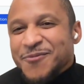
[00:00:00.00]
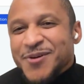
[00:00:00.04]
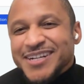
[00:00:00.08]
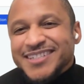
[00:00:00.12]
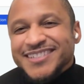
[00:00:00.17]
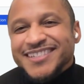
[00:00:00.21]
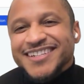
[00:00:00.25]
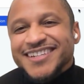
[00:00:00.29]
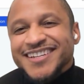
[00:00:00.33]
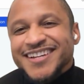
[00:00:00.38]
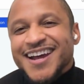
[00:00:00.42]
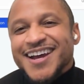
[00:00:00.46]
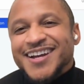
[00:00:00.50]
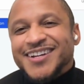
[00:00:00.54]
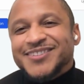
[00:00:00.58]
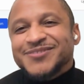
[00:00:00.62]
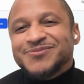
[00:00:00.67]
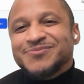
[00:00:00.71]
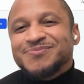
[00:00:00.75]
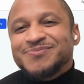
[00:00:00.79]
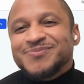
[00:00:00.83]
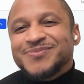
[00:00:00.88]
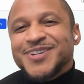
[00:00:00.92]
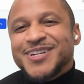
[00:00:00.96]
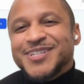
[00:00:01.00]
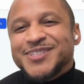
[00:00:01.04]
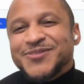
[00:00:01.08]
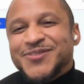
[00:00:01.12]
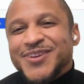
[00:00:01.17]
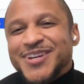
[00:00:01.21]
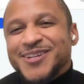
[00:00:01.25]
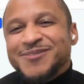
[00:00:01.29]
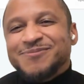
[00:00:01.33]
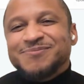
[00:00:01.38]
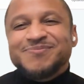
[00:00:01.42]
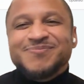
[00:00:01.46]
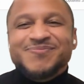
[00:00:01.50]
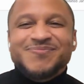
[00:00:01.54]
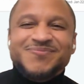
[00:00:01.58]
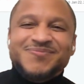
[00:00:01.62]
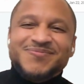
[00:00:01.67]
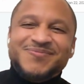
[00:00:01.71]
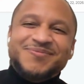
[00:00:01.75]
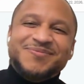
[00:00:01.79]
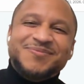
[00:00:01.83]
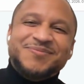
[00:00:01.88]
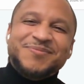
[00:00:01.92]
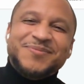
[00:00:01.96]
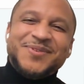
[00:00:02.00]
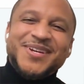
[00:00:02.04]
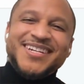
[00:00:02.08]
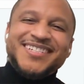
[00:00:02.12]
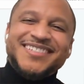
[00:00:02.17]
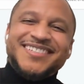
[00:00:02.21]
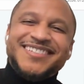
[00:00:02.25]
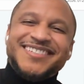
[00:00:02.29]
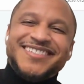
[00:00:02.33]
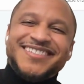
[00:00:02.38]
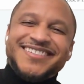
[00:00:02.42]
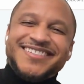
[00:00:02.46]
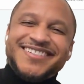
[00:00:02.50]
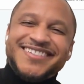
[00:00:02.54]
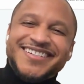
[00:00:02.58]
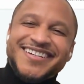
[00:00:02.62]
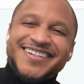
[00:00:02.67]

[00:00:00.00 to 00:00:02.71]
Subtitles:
wait to connect. It's V. Peace.